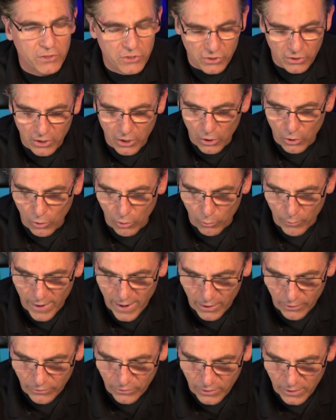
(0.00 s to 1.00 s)
that you go
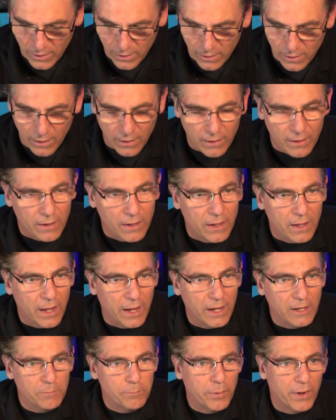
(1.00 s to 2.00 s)
around the
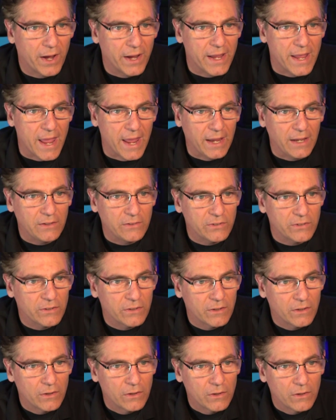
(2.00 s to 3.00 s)
8 by 8
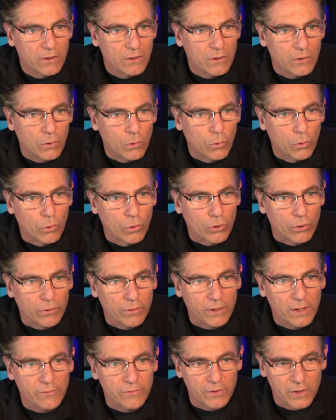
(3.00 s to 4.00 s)
or
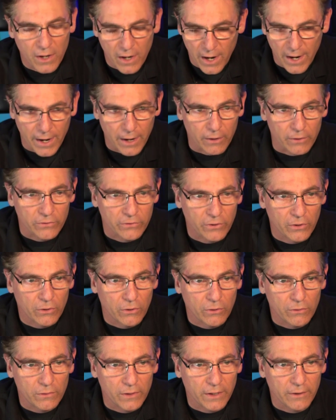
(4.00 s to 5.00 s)
even higher.
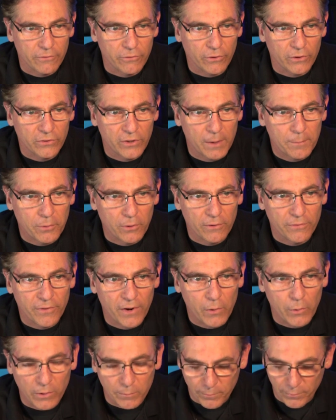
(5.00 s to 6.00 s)
So like for example, if
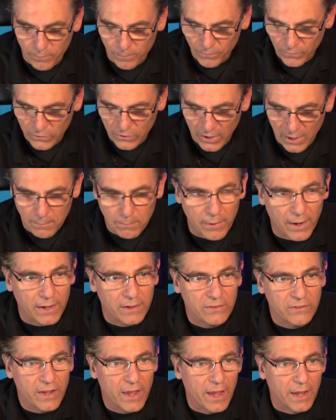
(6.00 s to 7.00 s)
I went 10 by
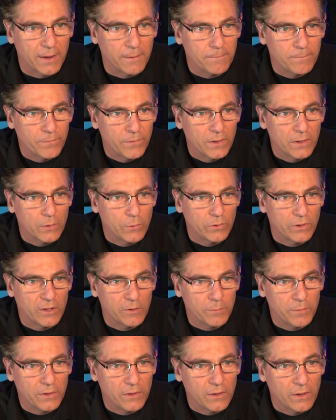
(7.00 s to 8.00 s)
10, it would
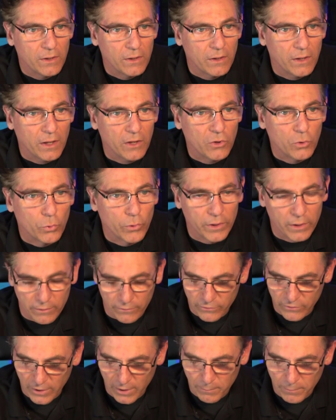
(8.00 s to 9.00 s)
give me a grid
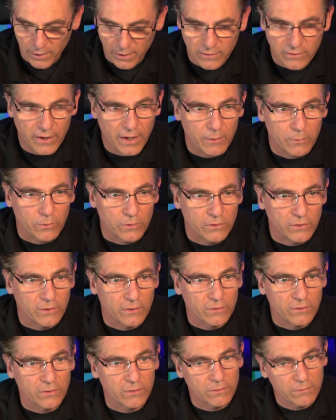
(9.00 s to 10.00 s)
of 10 by 10, which
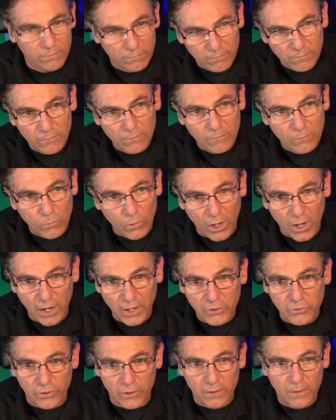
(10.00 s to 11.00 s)
is
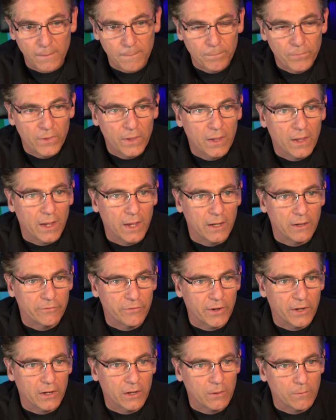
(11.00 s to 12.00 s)
100. And if
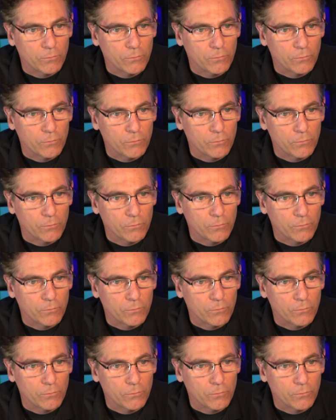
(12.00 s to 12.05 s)
I